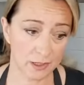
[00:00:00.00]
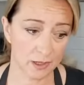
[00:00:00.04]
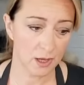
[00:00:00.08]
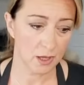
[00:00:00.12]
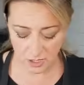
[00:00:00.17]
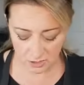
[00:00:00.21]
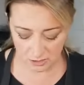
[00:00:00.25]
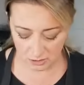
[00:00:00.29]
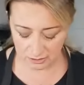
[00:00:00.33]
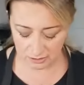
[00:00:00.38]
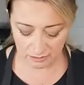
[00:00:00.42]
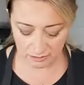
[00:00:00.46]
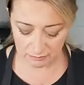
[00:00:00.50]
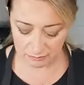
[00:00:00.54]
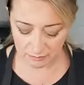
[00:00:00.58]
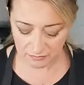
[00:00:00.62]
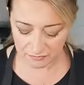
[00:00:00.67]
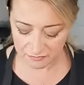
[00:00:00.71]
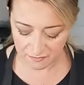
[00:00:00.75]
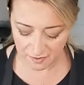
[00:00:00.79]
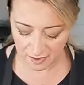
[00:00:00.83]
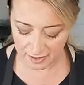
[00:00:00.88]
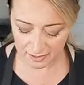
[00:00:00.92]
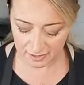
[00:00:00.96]
Probably
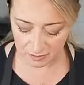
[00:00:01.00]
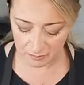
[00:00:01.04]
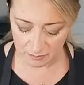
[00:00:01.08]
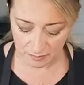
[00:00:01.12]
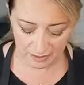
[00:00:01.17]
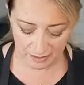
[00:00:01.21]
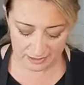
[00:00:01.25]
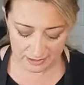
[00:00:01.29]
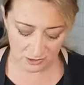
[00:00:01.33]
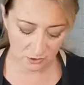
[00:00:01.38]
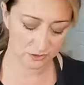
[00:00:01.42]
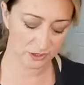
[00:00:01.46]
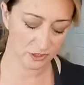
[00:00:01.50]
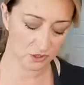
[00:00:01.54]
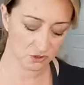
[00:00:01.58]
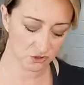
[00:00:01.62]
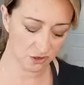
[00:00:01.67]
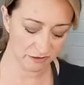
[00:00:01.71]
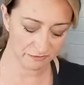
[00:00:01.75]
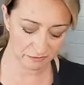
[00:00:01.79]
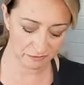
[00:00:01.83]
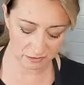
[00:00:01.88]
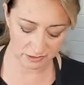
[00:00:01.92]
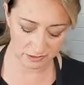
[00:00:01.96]
fine, but let's call it
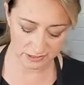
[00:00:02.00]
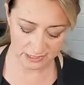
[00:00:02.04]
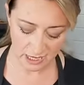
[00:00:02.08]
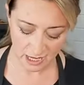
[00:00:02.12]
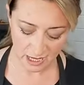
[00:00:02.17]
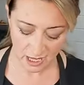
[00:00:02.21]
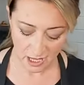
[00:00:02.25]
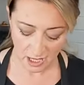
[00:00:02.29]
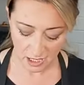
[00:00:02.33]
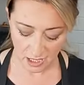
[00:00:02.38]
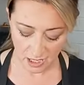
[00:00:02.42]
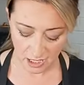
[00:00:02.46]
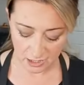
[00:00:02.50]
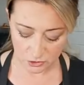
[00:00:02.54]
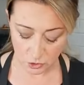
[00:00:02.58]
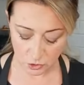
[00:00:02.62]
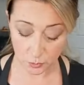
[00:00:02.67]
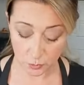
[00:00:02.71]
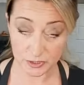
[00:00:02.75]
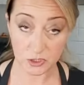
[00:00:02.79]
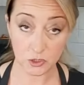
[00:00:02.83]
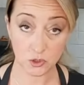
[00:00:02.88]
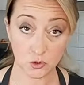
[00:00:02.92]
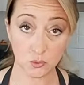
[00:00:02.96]
truffles, to
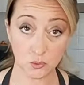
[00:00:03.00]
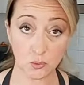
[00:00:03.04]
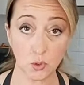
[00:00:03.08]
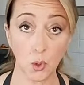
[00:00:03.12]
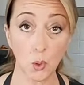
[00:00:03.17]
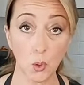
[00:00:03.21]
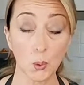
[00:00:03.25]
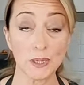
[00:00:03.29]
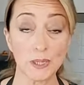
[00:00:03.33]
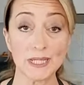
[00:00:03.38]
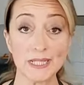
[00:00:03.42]
be too cold.